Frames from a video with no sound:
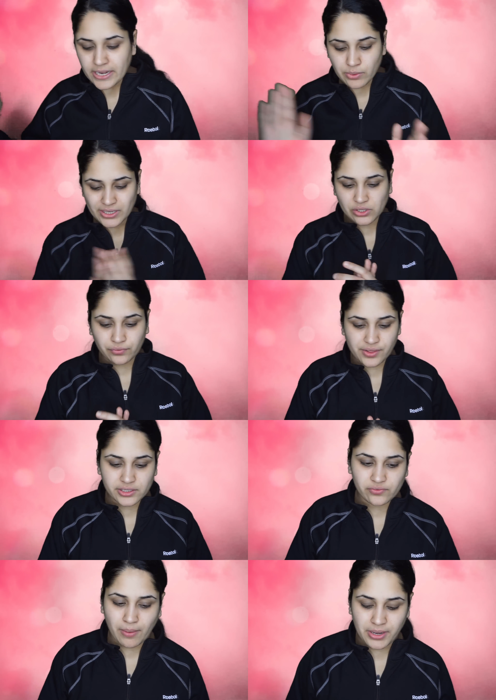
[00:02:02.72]
Anyway, so for
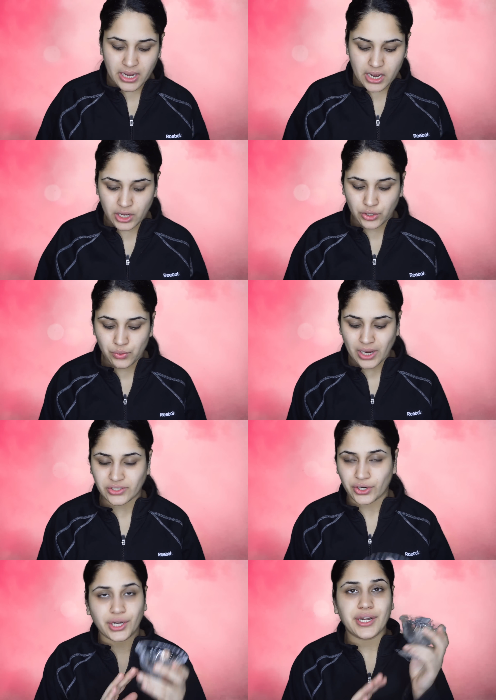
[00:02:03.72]
this remedy, you
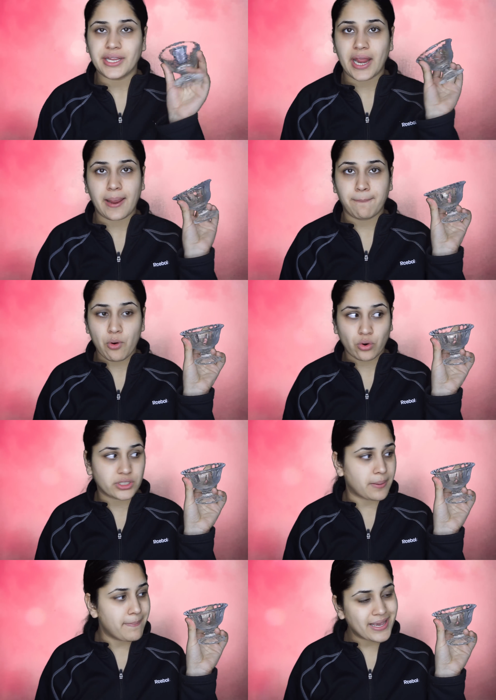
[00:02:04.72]
guys are going to need a bowl
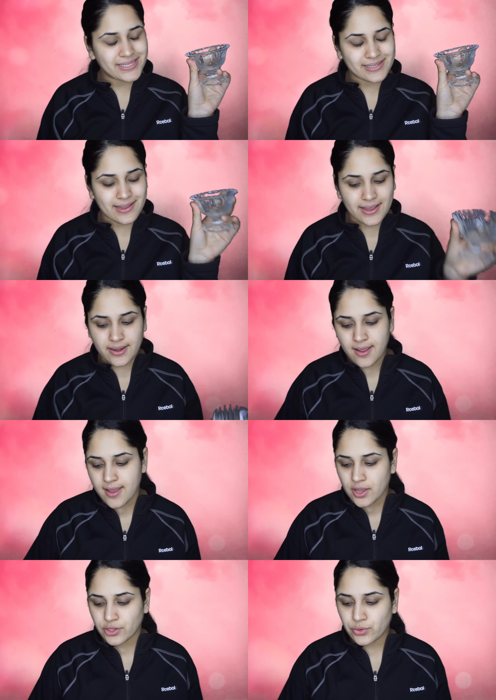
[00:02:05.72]
to mix in.
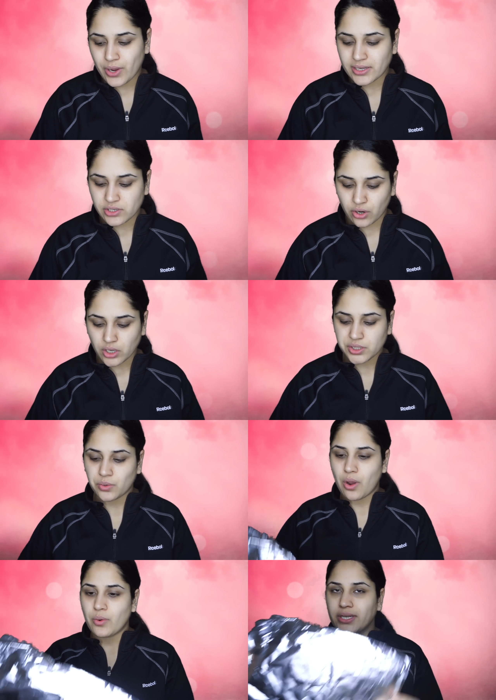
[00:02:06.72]
You guys are
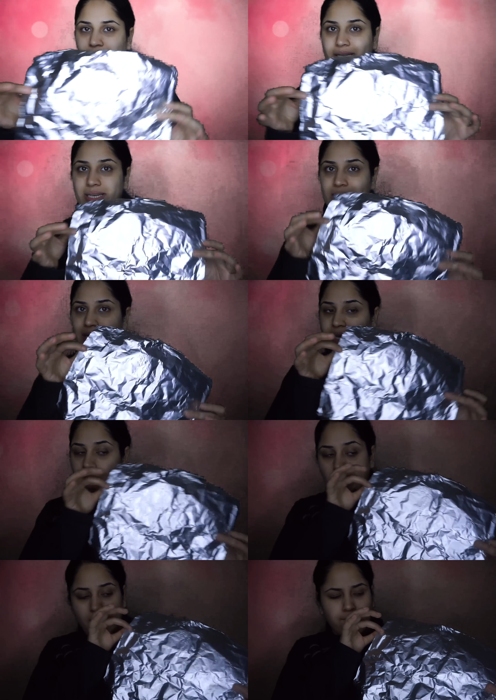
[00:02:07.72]
also going to need
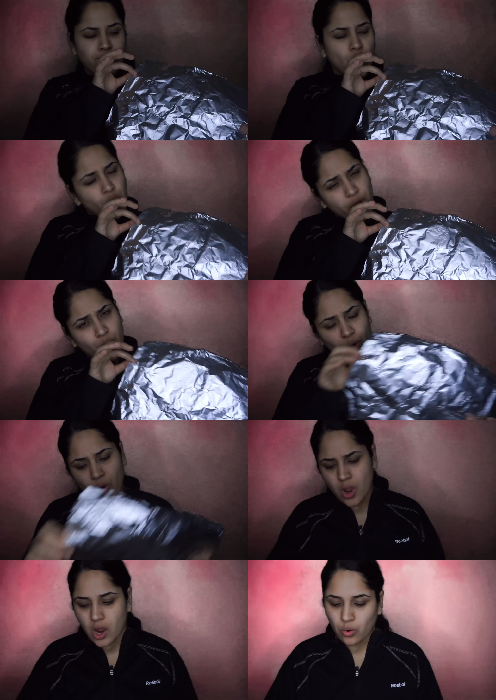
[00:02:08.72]
a foil,
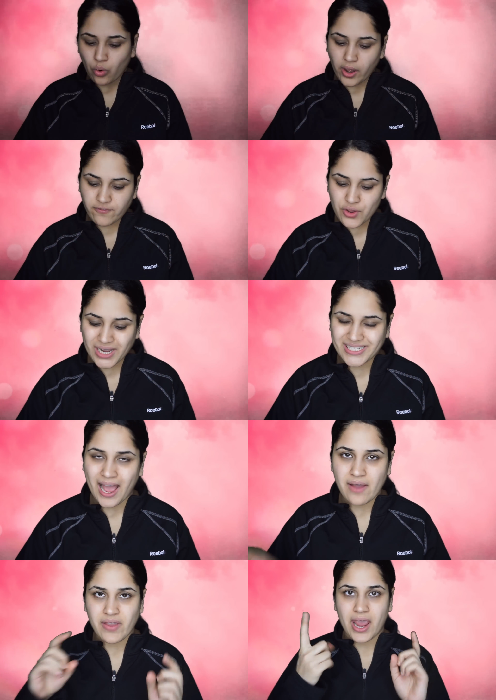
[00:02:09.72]
or if you guys
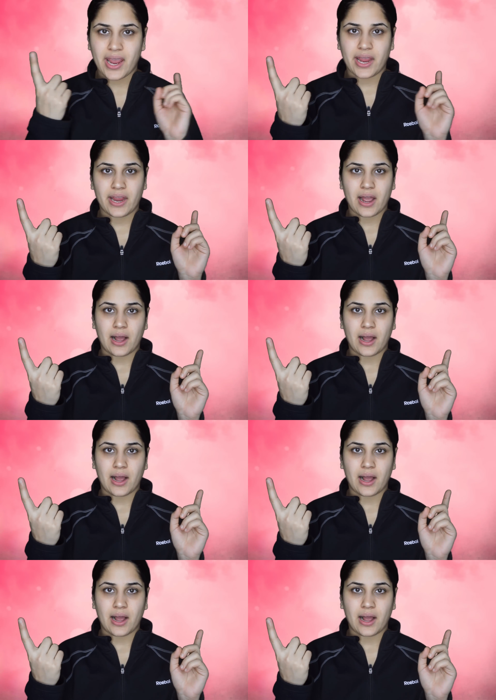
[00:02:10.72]
have a